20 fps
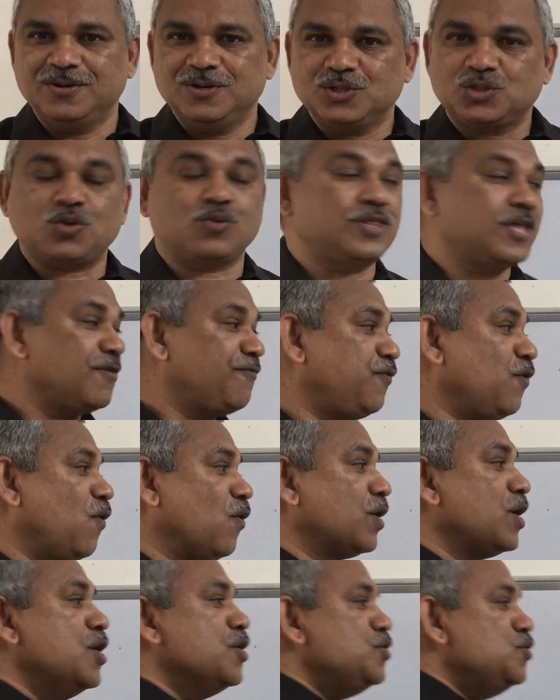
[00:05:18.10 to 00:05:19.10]
So
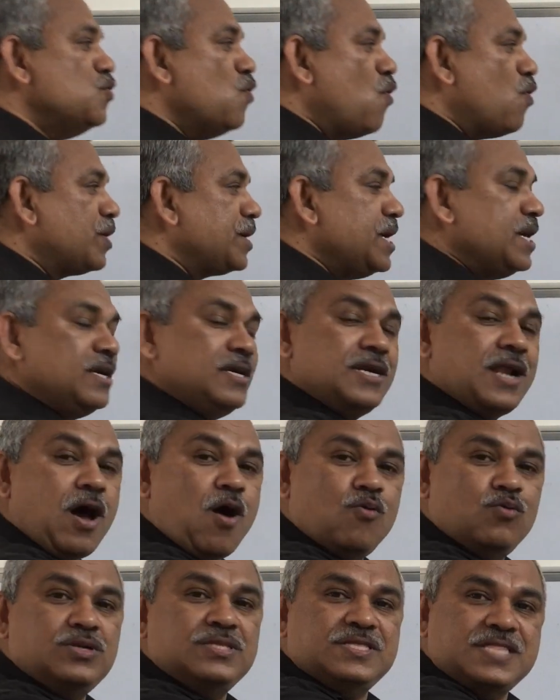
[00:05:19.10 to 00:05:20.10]
therefore, knocking
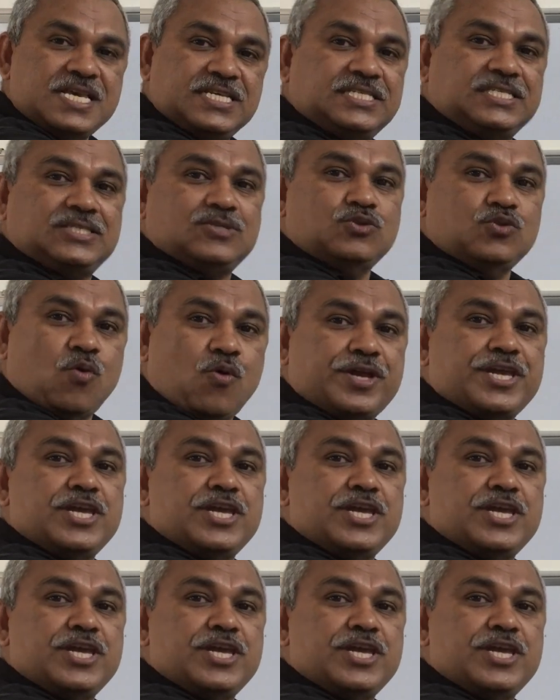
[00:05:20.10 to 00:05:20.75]
off this